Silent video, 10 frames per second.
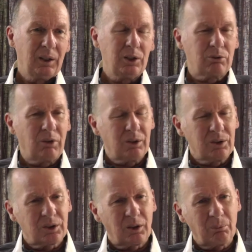he's
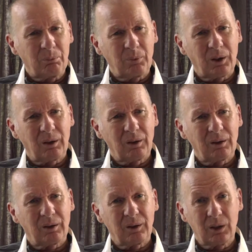written some,
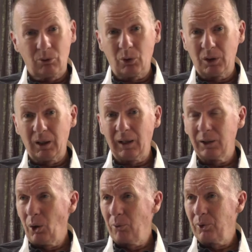uh, he wrote an
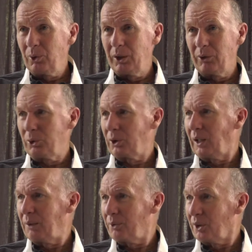early novel, he wrote A
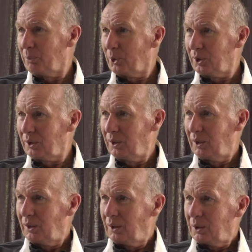Life of the Buddha
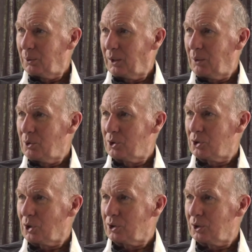when he
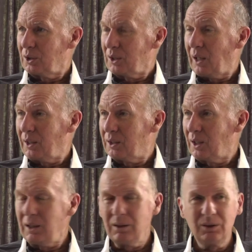was just in his early
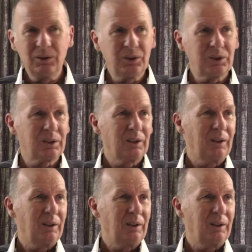teens.